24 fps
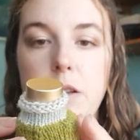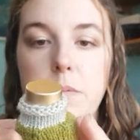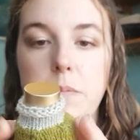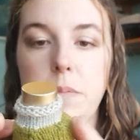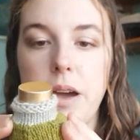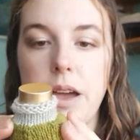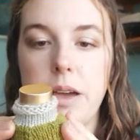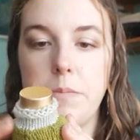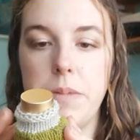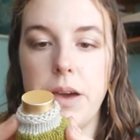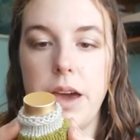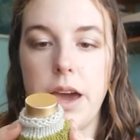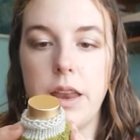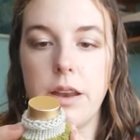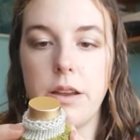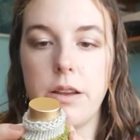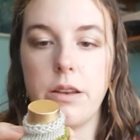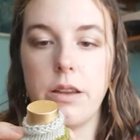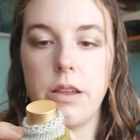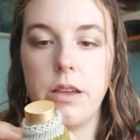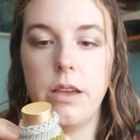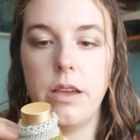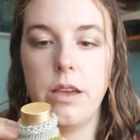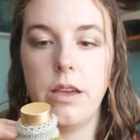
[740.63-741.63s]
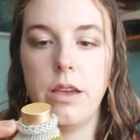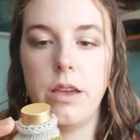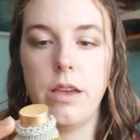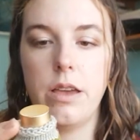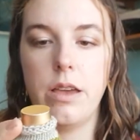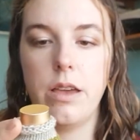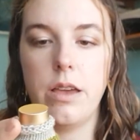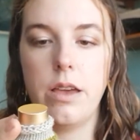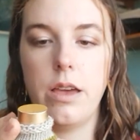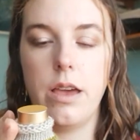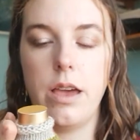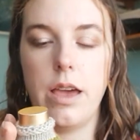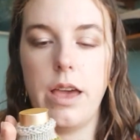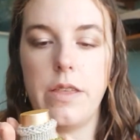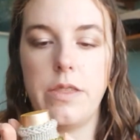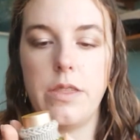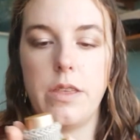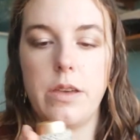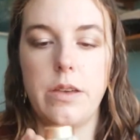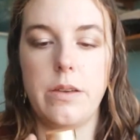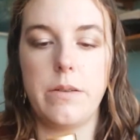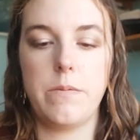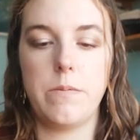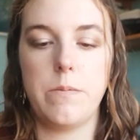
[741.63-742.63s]
by a pattern. And
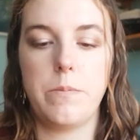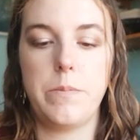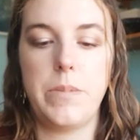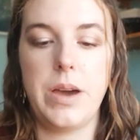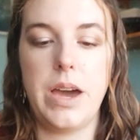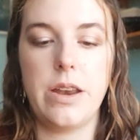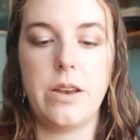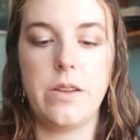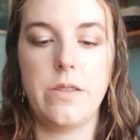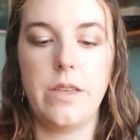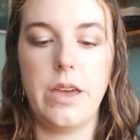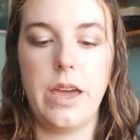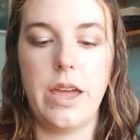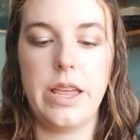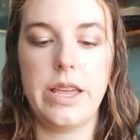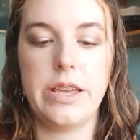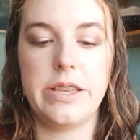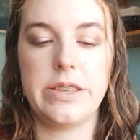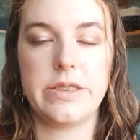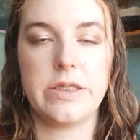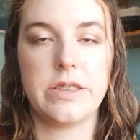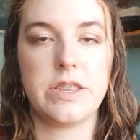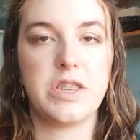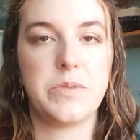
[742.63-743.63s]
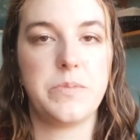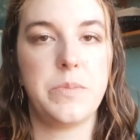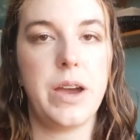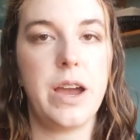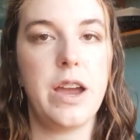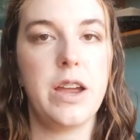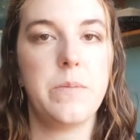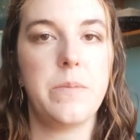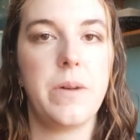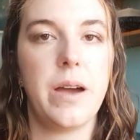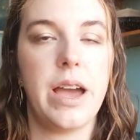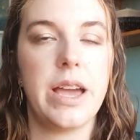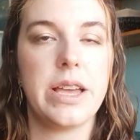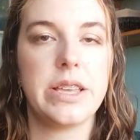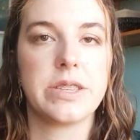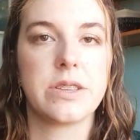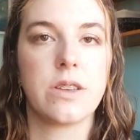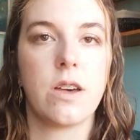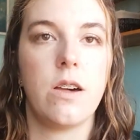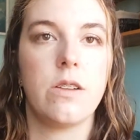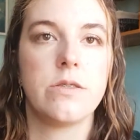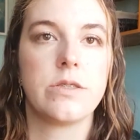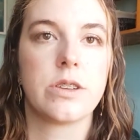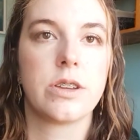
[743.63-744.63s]
the pattern that is inspired by is
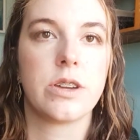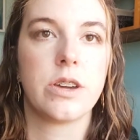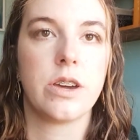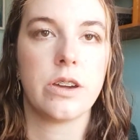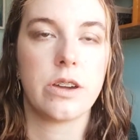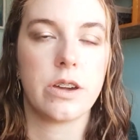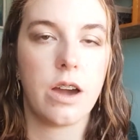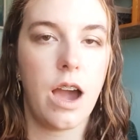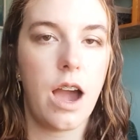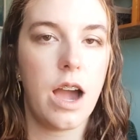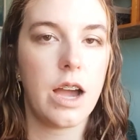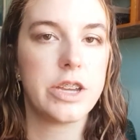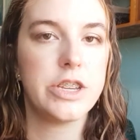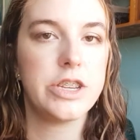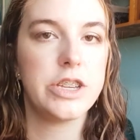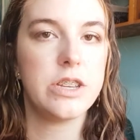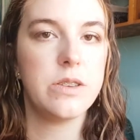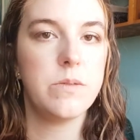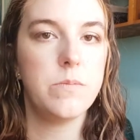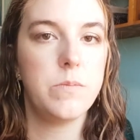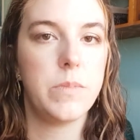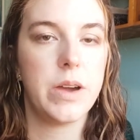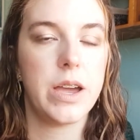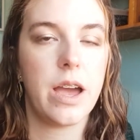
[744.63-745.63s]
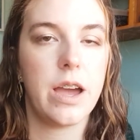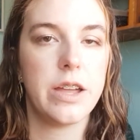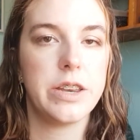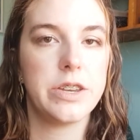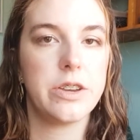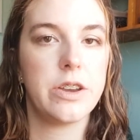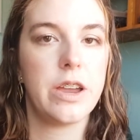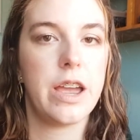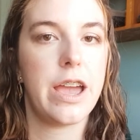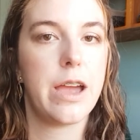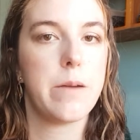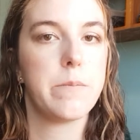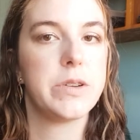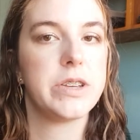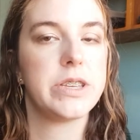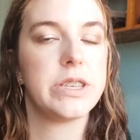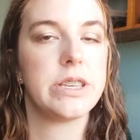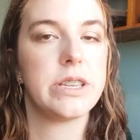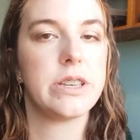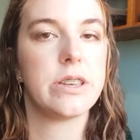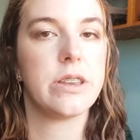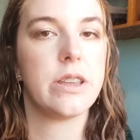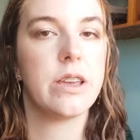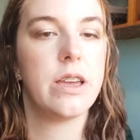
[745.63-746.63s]
called Concoction by Hunter
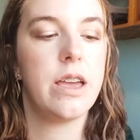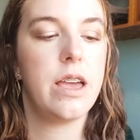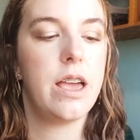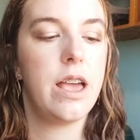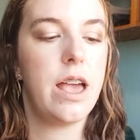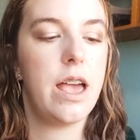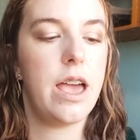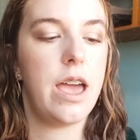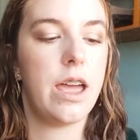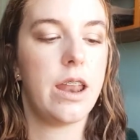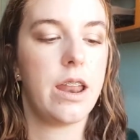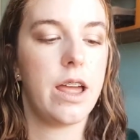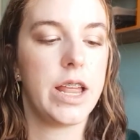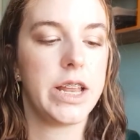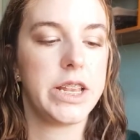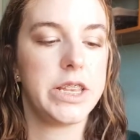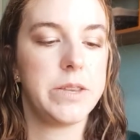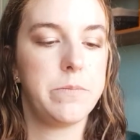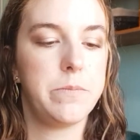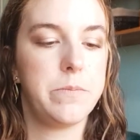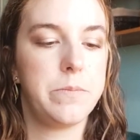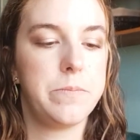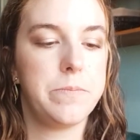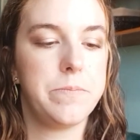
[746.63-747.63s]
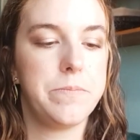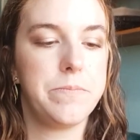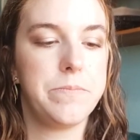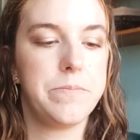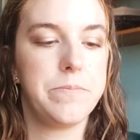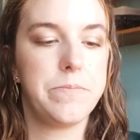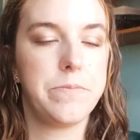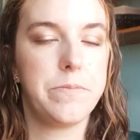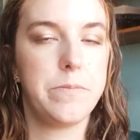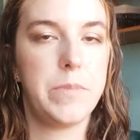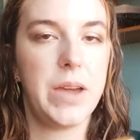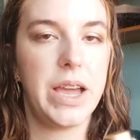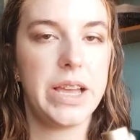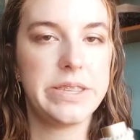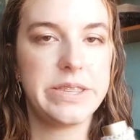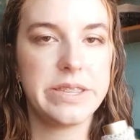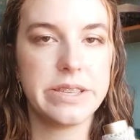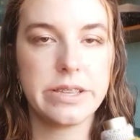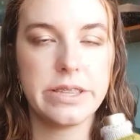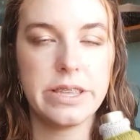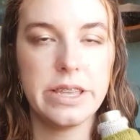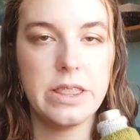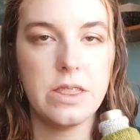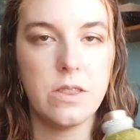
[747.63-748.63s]
Hammerson. And I
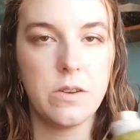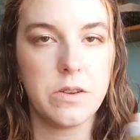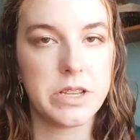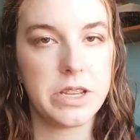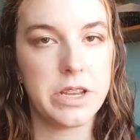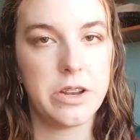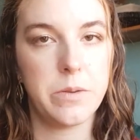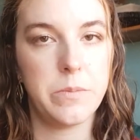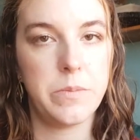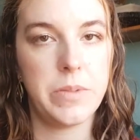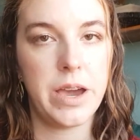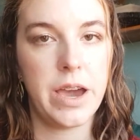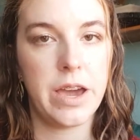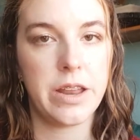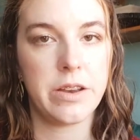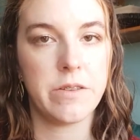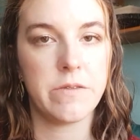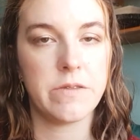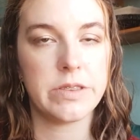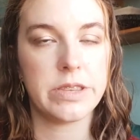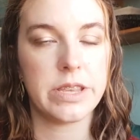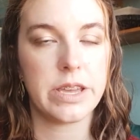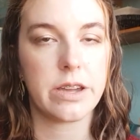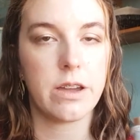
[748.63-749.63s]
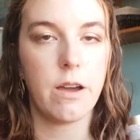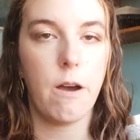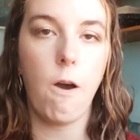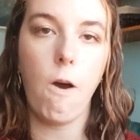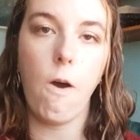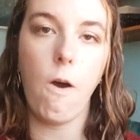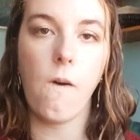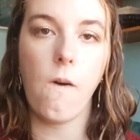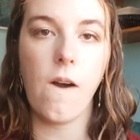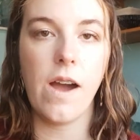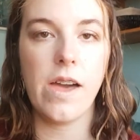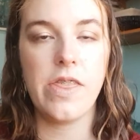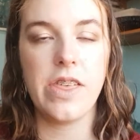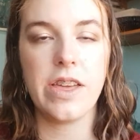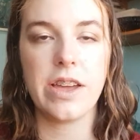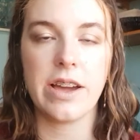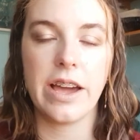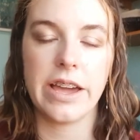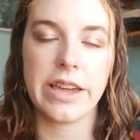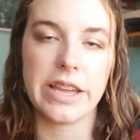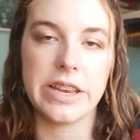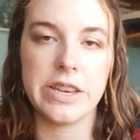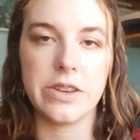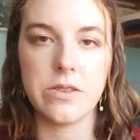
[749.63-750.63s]
basically looked at her pattern and was like, oh, I think
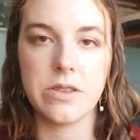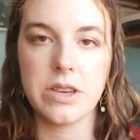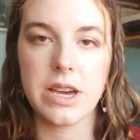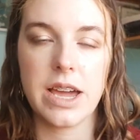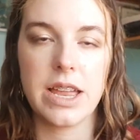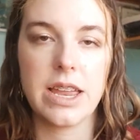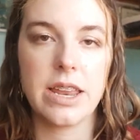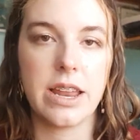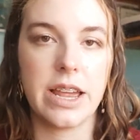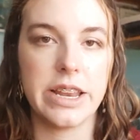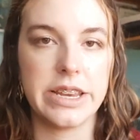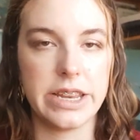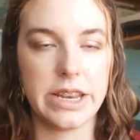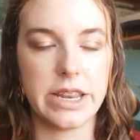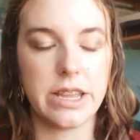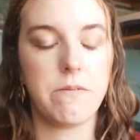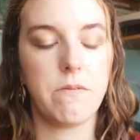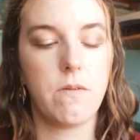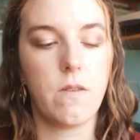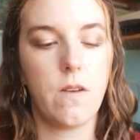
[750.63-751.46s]
I can do that. And I did it.